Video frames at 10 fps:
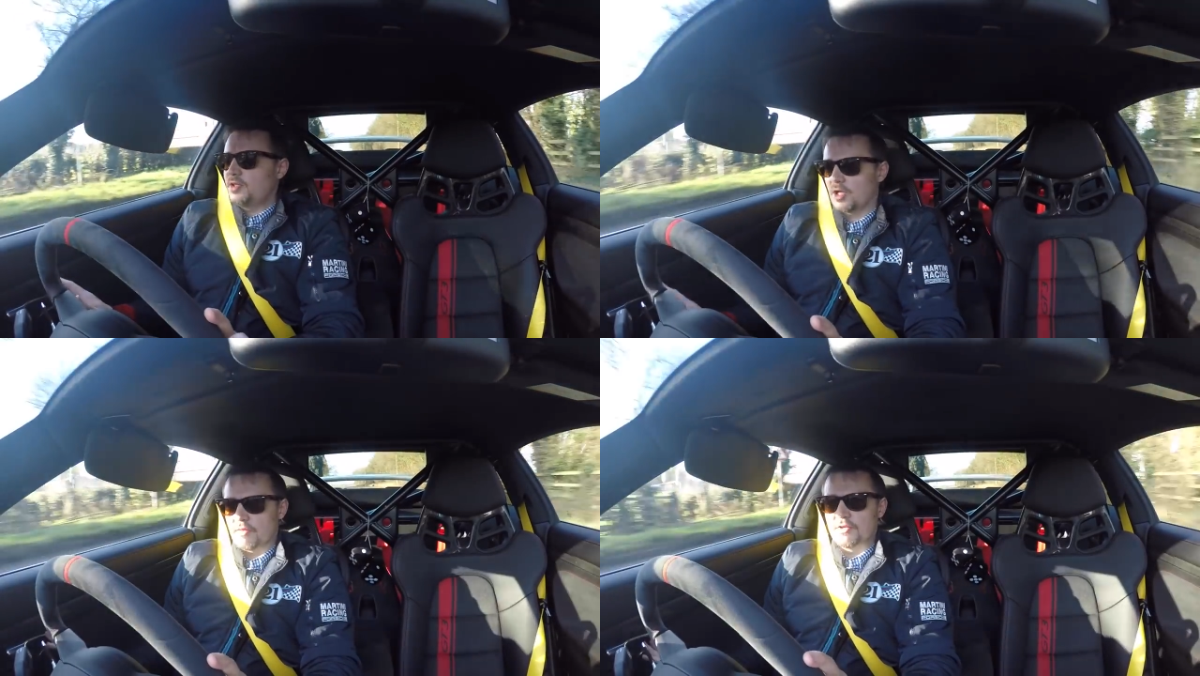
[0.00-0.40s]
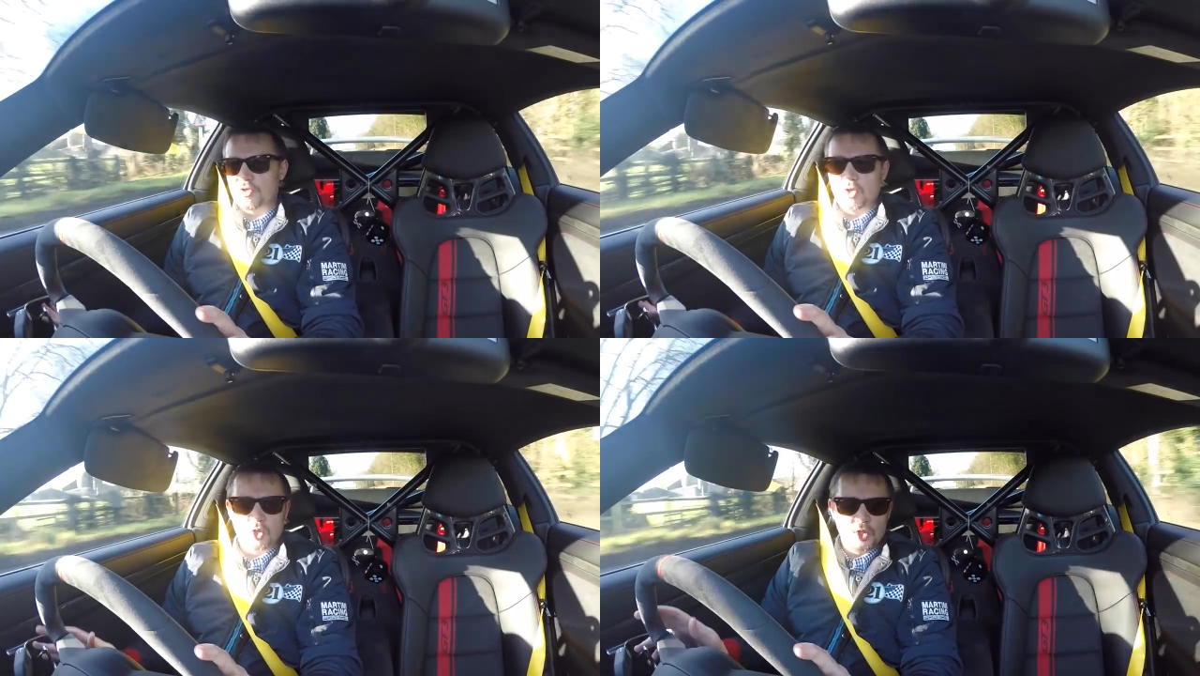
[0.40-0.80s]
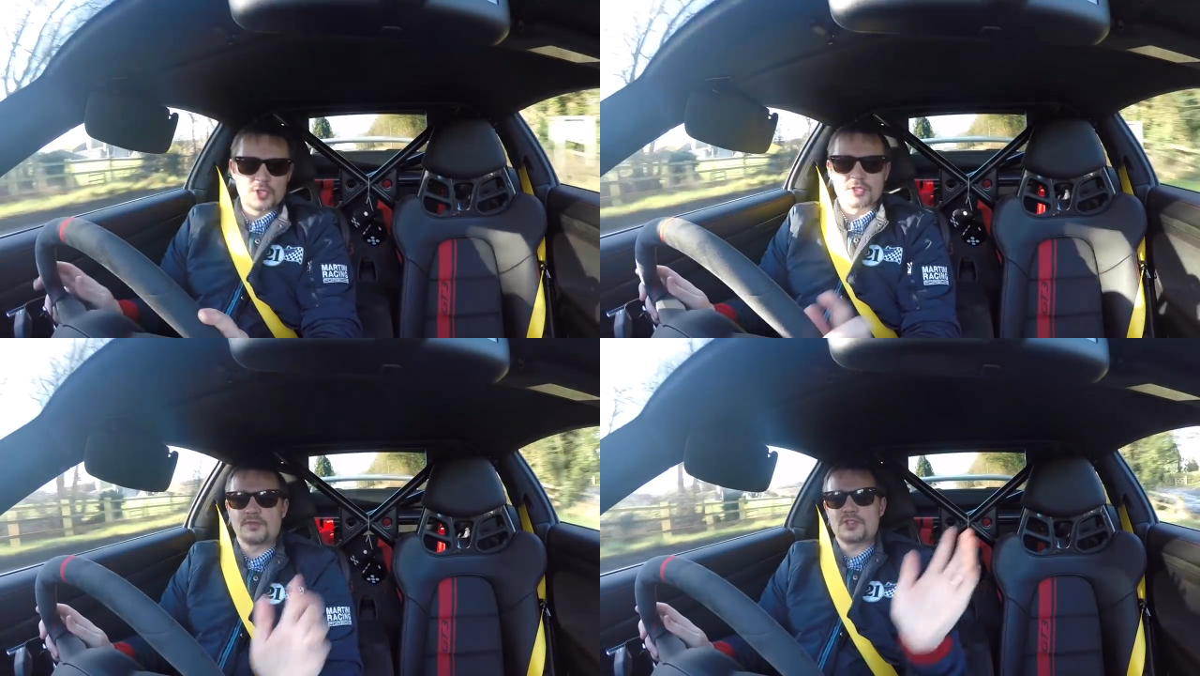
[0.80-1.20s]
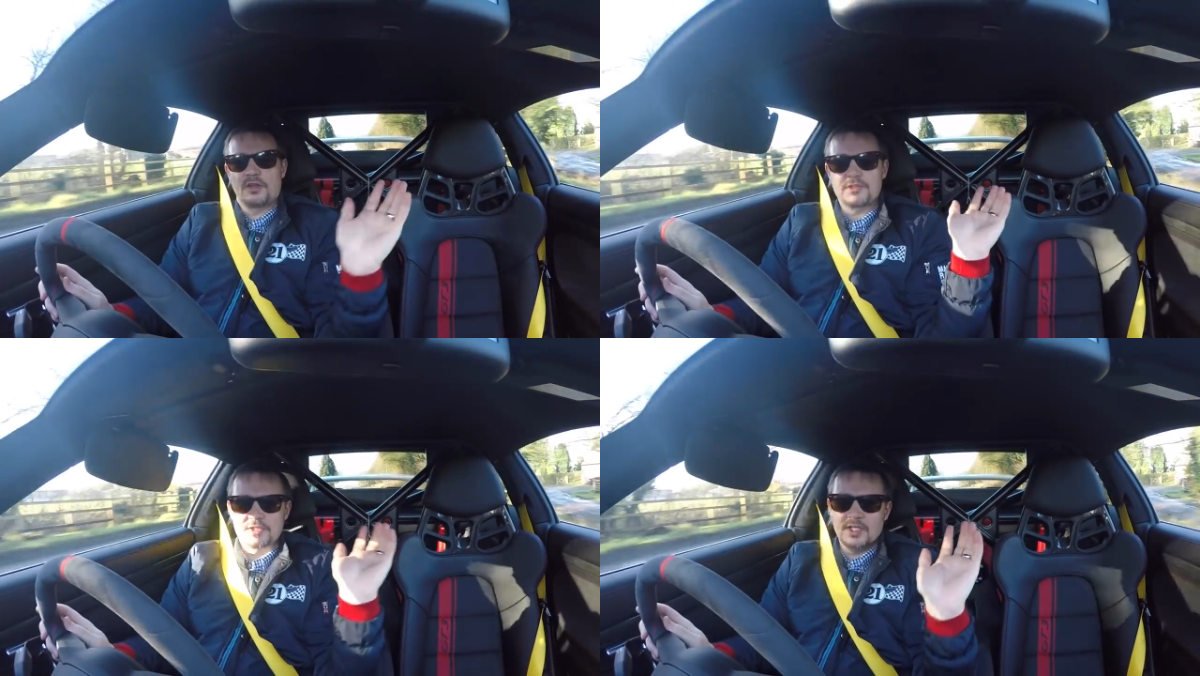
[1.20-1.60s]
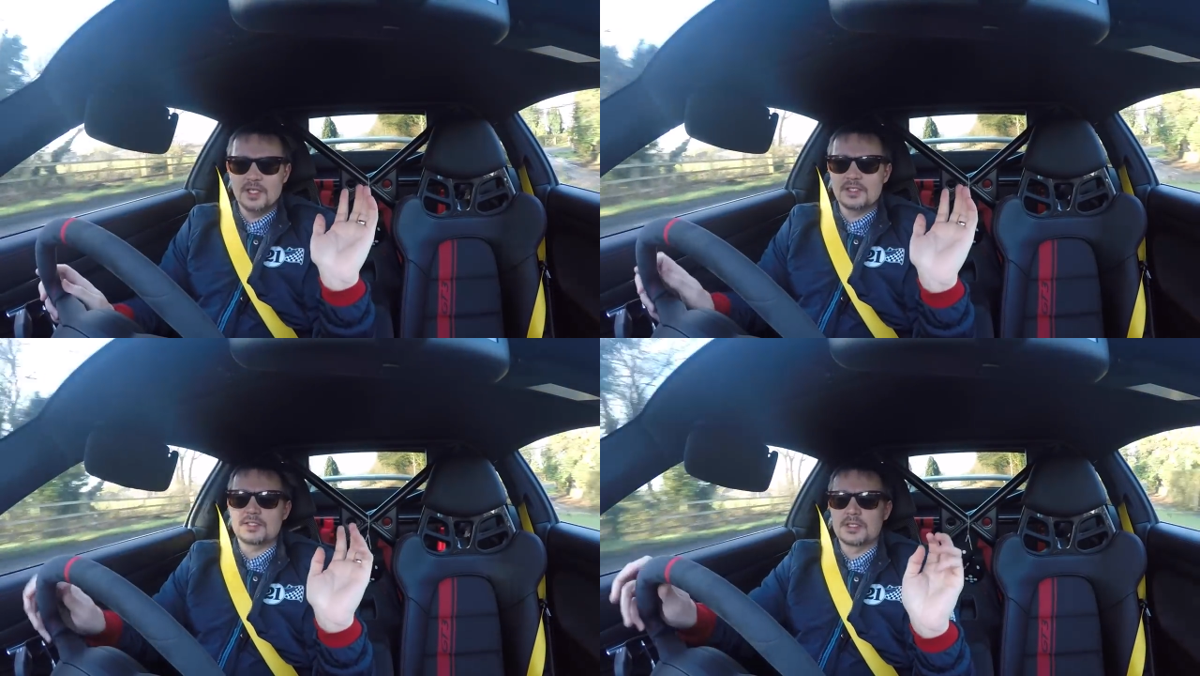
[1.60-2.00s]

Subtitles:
you've got the doors, obviously on the seats,